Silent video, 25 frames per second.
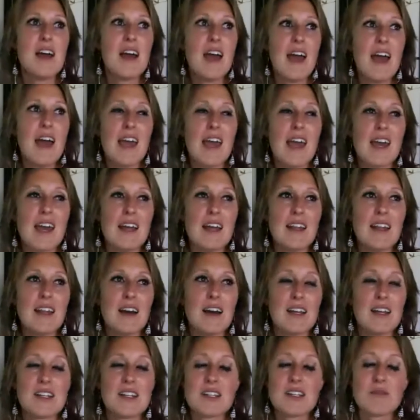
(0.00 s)
And uh,
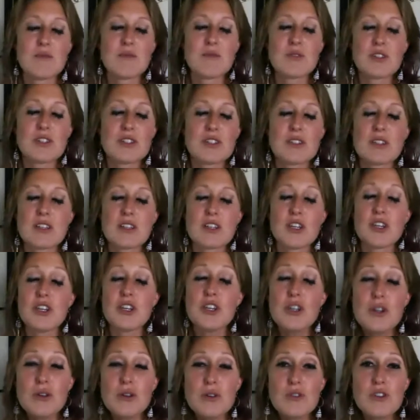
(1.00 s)
it, it was just a
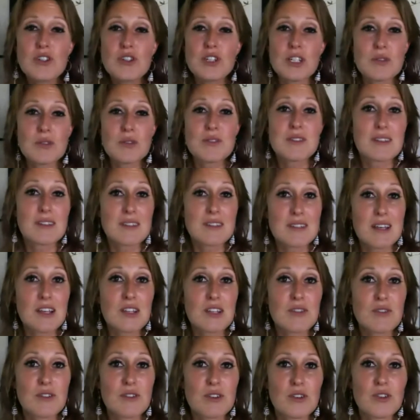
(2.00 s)
huge, you know,
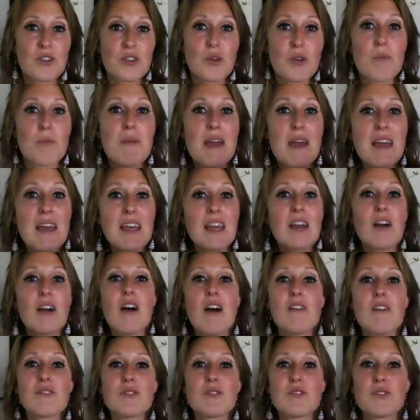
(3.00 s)
success for her. So making
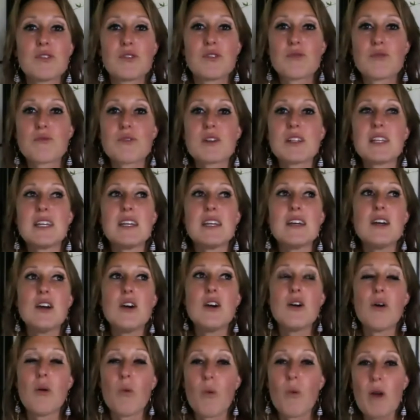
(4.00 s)
offers is really
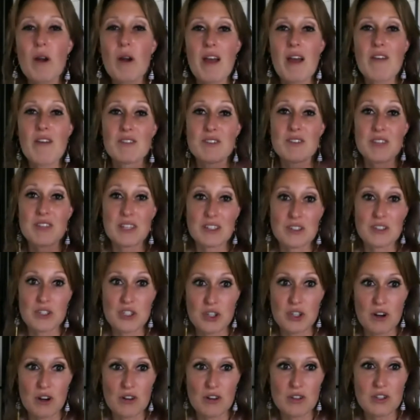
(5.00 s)
where everything
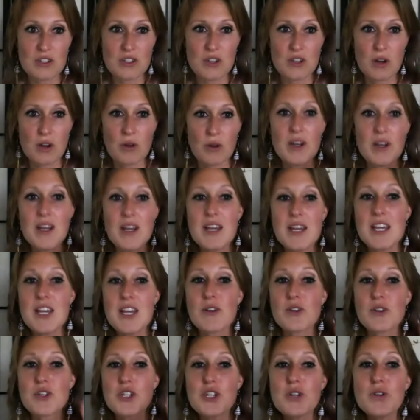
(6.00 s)
starts. So here
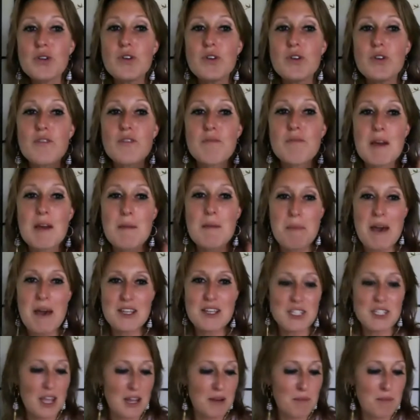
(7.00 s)
are two of my
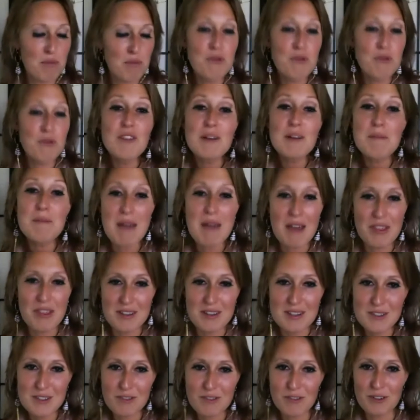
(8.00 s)
best and proven
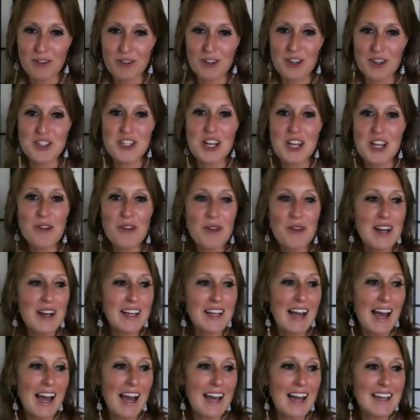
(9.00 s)
methods for
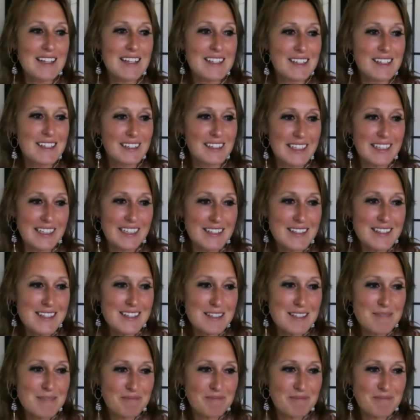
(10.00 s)
generating ideal leads